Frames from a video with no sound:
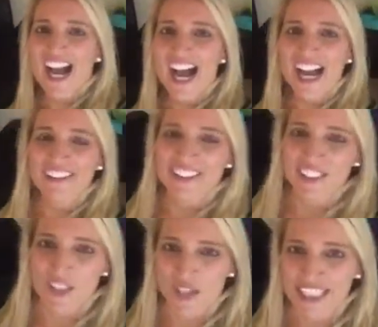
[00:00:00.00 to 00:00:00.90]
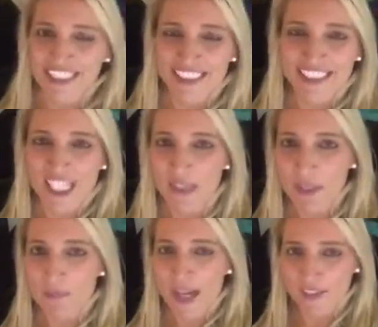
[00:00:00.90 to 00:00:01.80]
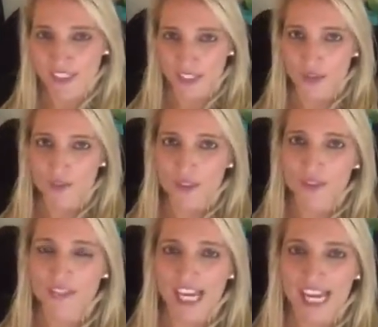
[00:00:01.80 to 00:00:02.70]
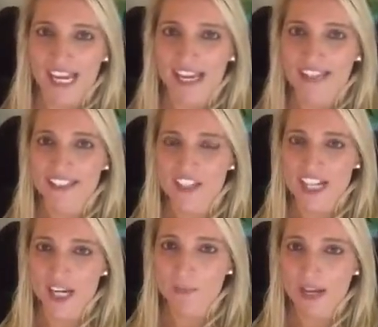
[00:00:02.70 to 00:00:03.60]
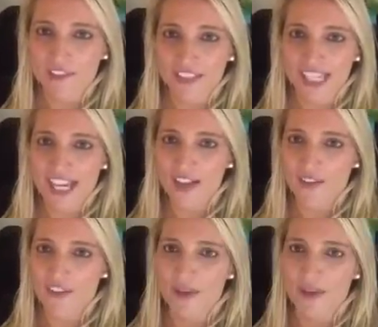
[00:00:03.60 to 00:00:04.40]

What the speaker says: Hi, this is Tracy Sher with Pelvic Guru and Share Pelvic Health,